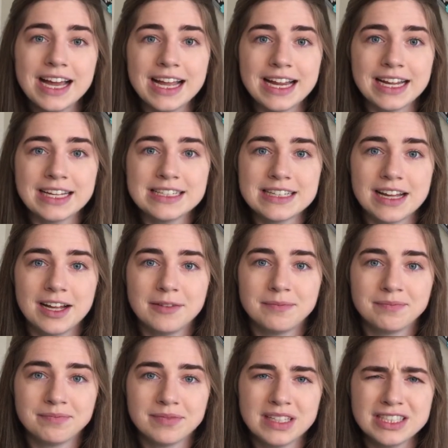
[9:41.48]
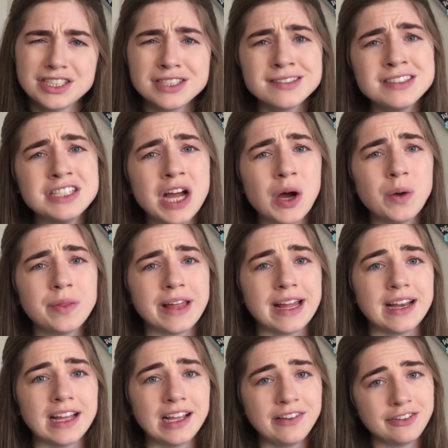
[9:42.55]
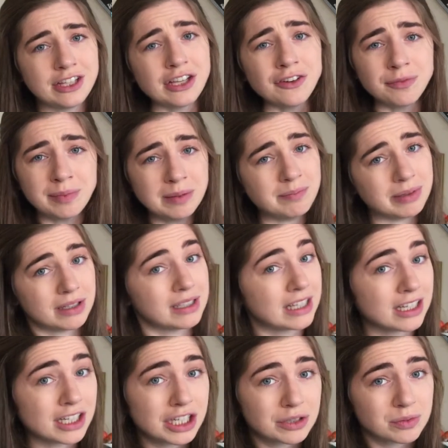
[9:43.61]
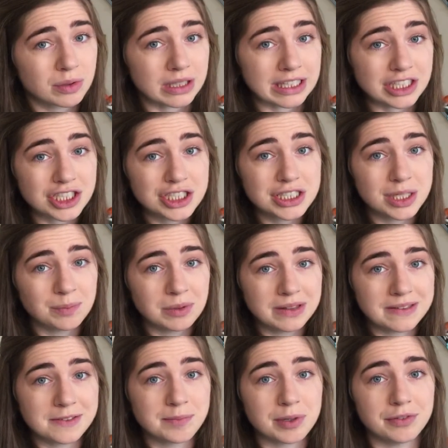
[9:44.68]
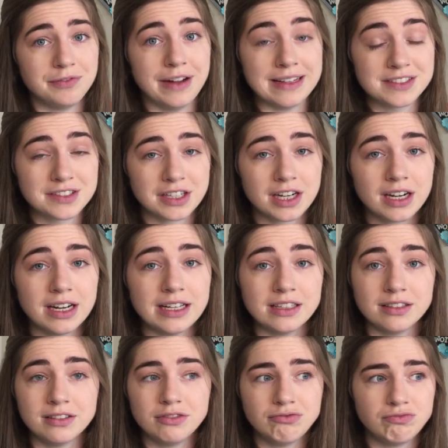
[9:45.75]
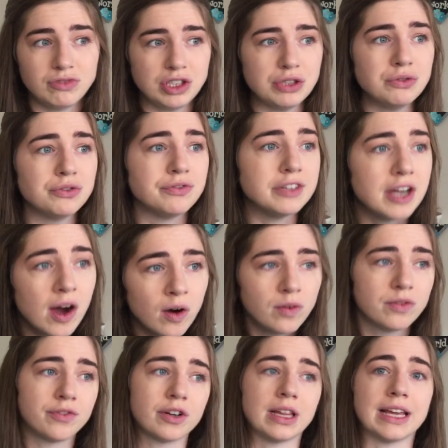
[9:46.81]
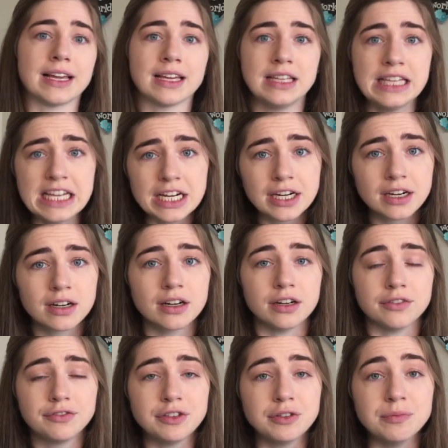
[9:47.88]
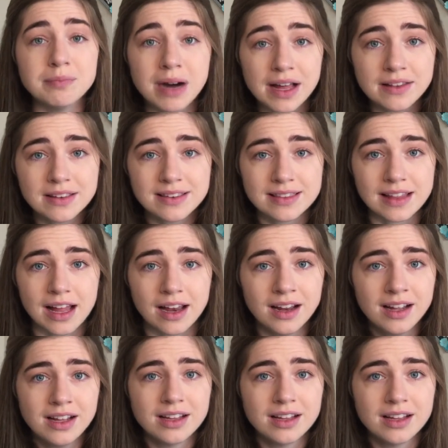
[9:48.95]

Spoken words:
And just know that if you've been building a good relationship with this professor and you've known for like a year, a few months that